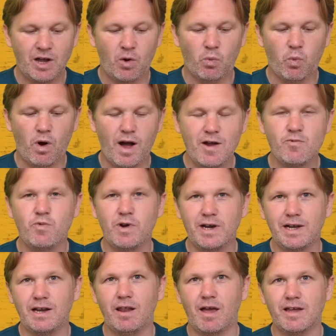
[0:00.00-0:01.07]
What I
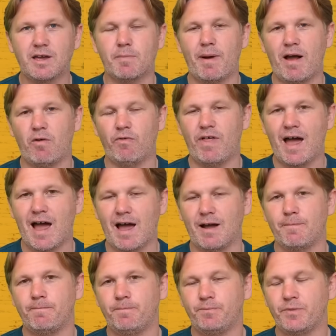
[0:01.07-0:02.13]
really like about that
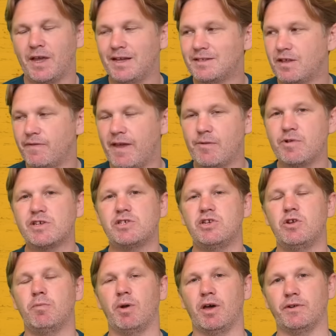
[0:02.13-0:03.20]
is that there is
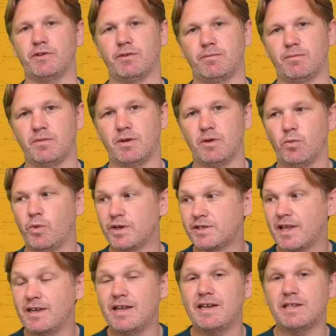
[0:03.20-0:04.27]
new blood, which
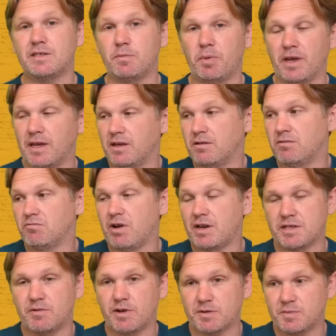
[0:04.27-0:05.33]
they needed to be, and Rassie
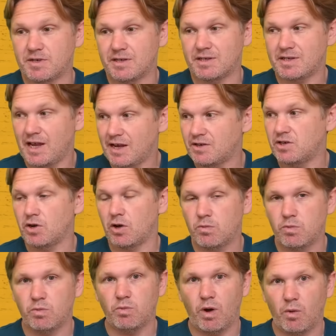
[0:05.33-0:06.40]
Erasmus has said, you know,
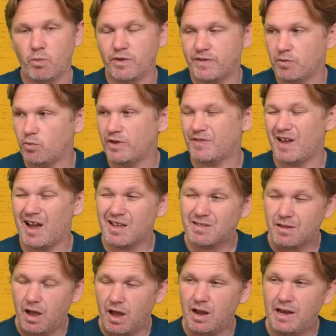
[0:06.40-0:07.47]
with
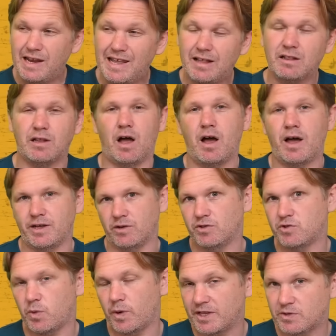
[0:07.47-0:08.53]
a little eye on
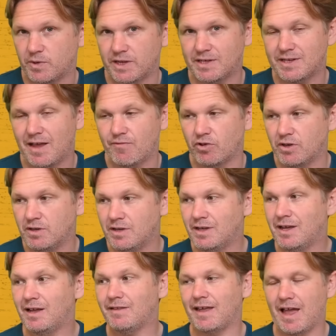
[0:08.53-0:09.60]
2027,
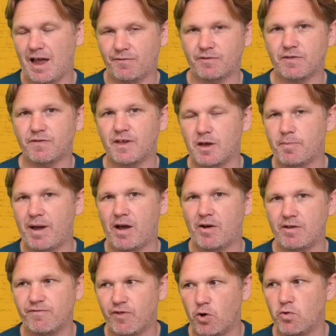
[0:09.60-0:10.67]
they have to think about
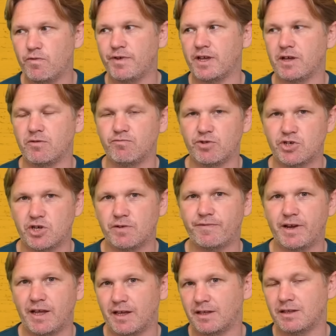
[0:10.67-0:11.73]
evolving and
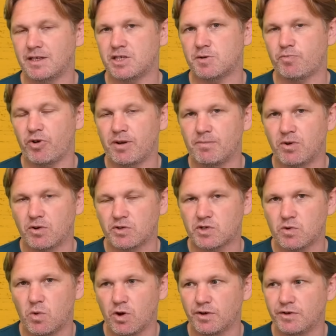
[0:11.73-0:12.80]
rejuvenating this Springbok
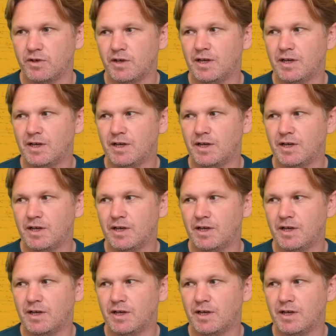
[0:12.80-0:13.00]
squad.